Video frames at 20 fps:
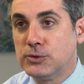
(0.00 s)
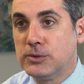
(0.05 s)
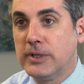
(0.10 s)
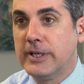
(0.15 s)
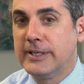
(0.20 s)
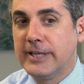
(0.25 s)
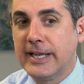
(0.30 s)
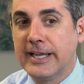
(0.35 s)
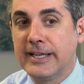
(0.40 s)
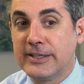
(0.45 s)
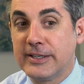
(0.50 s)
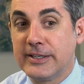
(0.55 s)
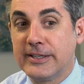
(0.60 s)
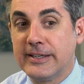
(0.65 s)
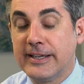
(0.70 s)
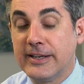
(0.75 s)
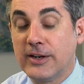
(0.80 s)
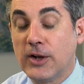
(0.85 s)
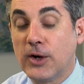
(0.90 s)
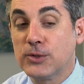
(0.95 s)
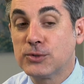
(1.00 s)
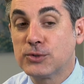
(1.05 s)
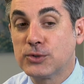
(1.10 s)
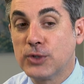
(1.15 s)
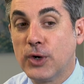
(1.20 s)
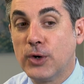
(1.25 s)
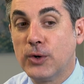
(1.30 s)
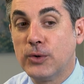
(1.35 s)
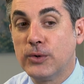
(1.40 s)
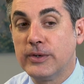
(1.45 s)
and, and, and
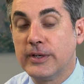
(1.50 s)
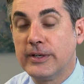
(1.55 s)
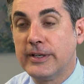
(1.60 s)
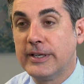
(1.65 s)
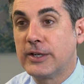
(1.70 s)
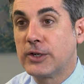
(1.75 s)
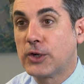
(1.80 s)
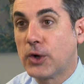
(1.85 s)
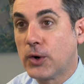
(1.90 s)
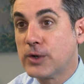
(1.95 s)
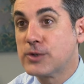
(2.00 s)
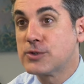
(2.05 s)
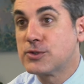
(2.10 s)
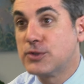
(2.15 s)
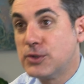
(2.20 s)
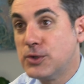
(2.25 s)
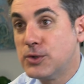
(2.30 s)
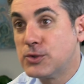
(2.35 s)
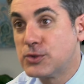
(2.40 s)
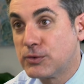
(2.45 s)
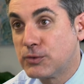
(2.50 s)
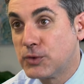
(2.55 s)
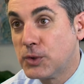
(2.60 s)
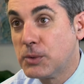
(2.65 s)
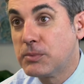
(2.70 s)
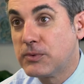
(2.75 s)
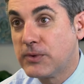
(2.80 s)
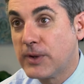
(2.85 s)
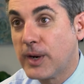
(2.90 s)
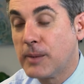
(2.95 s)
also encourage the use of
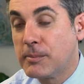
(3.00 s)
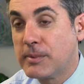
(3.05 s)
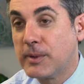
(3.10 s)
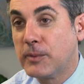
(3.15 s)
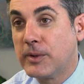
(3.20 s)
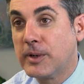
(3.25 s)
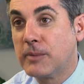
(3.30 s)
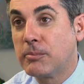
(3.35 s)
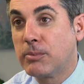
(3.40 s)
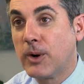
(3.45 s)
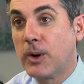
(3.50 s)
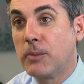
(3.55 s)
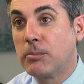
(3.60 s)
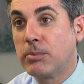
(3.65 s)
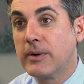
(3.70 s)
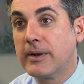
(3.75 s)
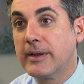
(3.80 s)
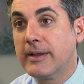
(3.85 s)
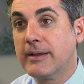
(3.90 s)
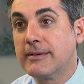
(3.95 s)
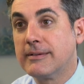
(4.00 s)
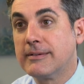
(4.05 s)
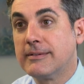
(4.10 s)
group therapy when appropriate.